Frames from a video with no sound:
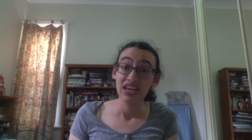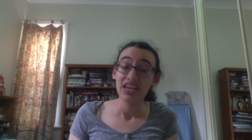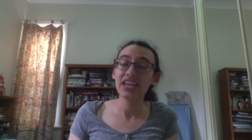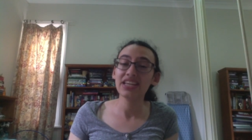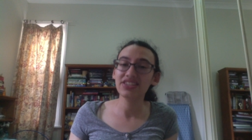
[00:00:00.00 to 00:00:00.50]

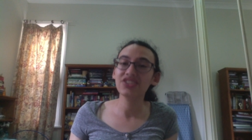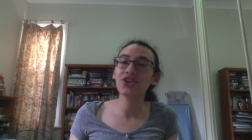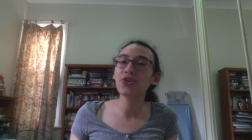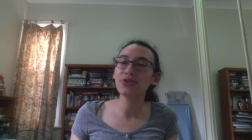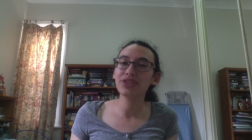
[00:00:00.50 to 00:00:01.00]
It's a
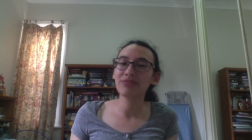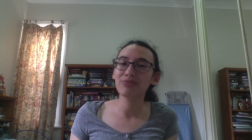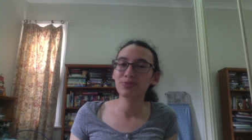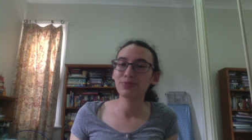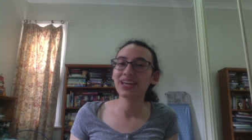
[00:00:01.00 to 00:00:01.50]
joke that
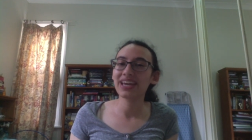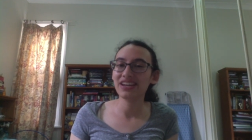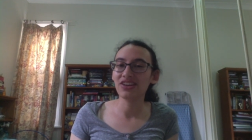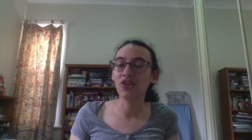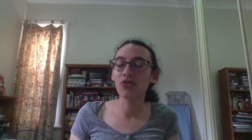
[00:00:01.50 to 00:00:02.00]
was
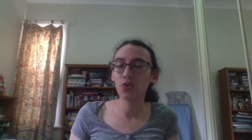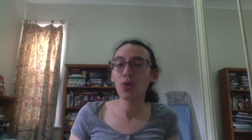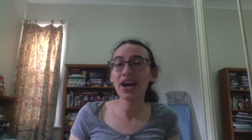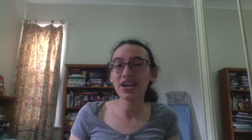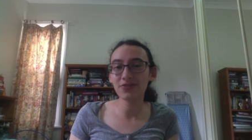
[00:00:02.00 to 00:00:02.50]
played uh,
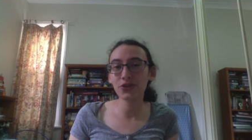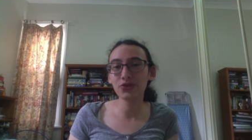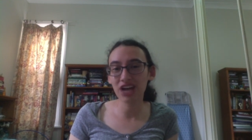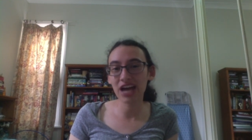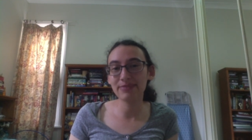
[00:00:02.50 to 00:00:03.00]
quite a few
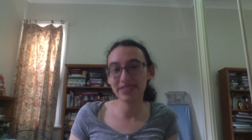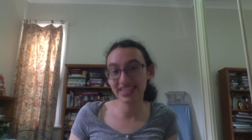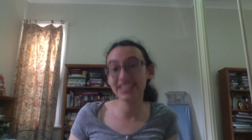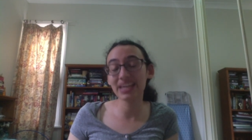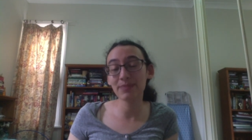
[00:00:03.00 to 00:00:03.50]
times
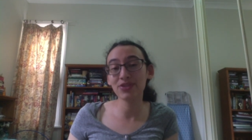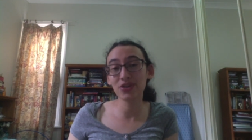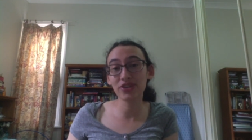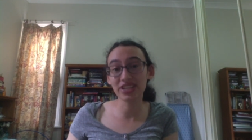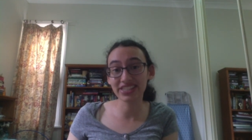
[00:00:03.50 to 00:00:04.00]
this
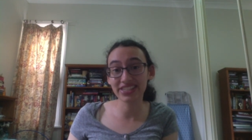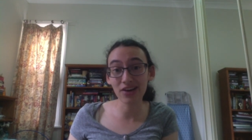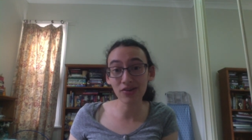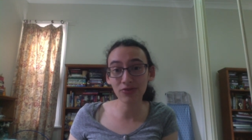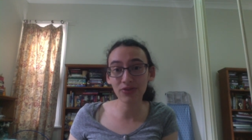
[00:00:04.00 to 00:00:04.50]
episode
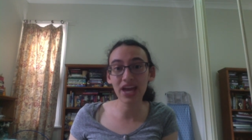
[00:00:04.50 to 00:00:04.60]
itself,